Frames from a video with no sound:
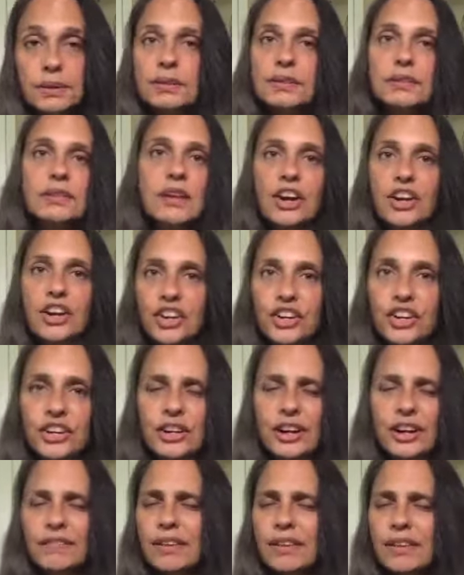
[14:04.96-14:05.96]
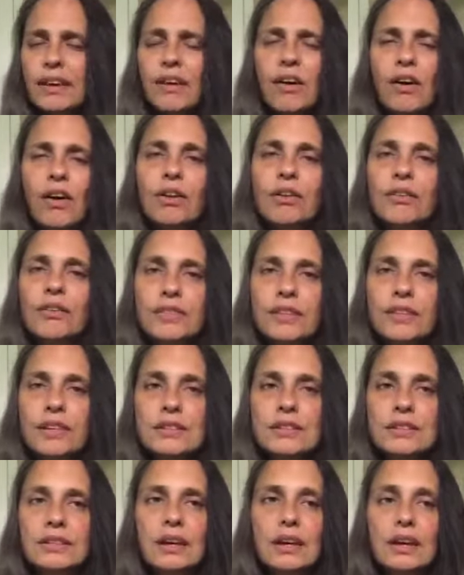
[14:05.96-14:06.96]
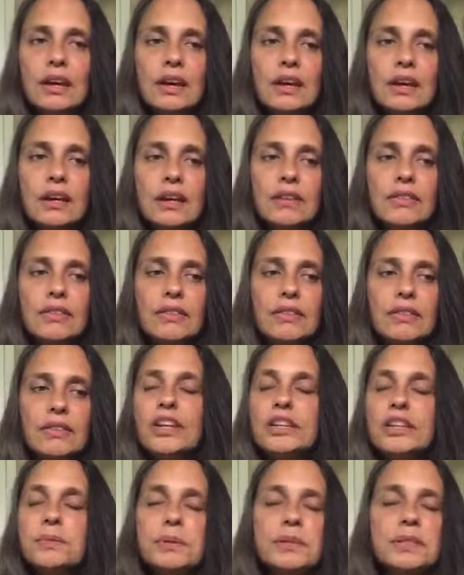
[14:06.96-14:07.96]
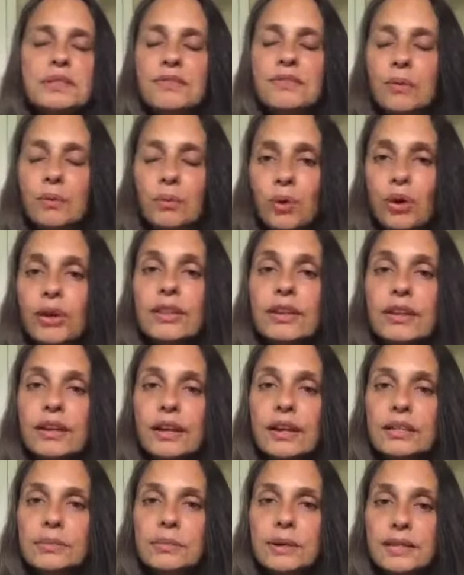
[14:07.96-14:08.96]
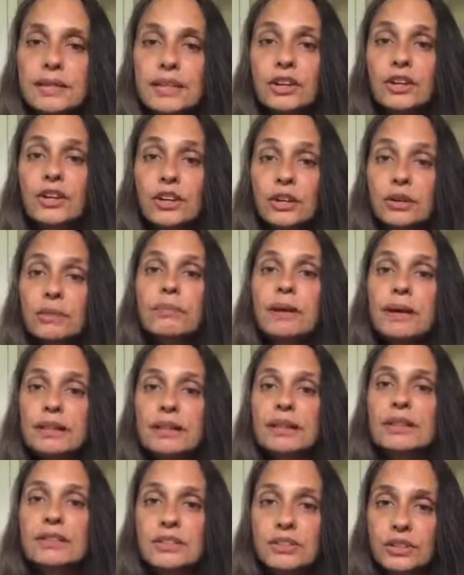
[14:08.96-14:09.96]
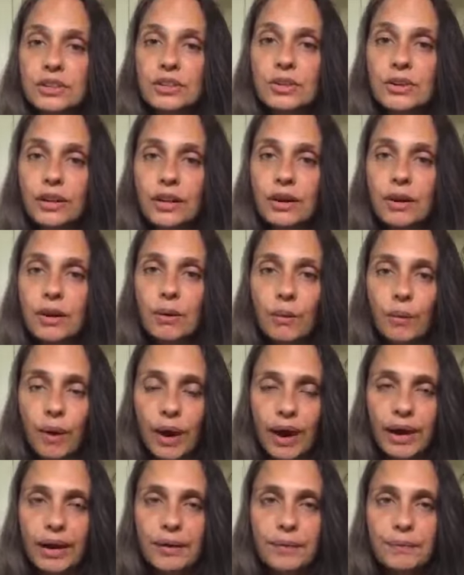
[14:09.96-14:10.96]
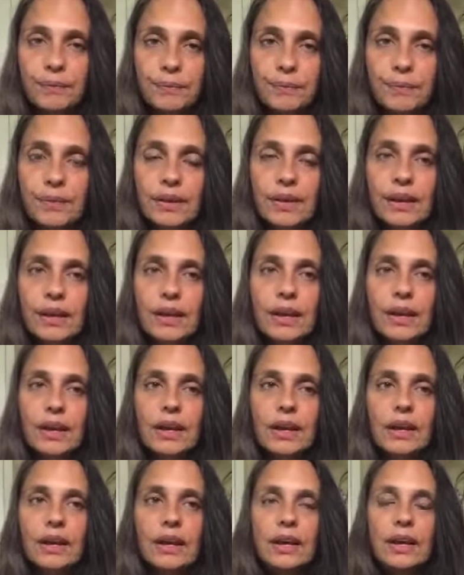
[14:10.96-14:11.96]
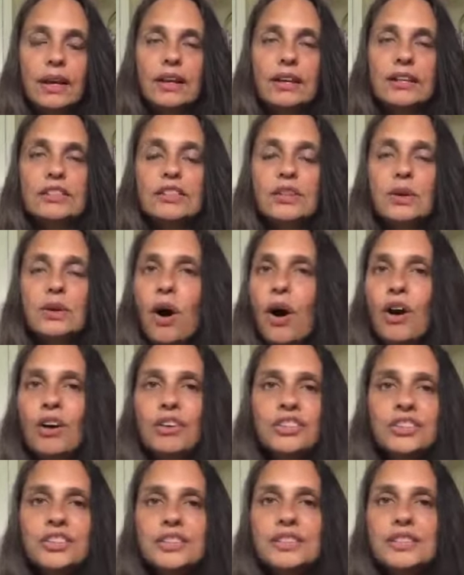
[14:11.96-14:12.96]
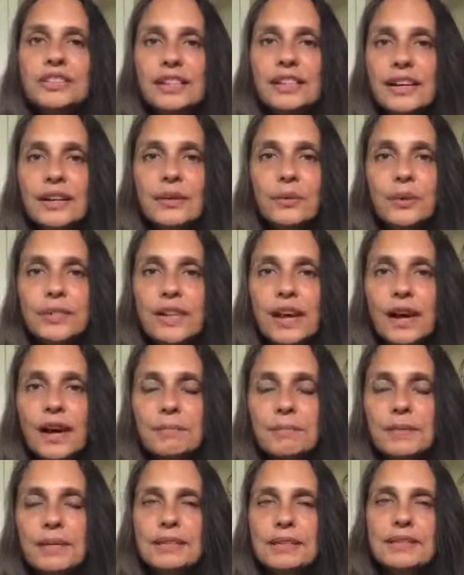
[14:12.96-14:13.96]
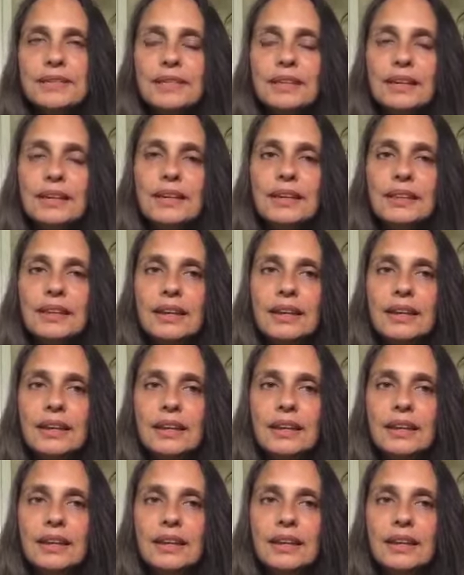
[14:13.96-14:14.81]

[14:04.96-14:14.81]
as not good enough, like all of these judgments of unworthiness, because I couldn't make the insecurity go away. So all she did was help me see that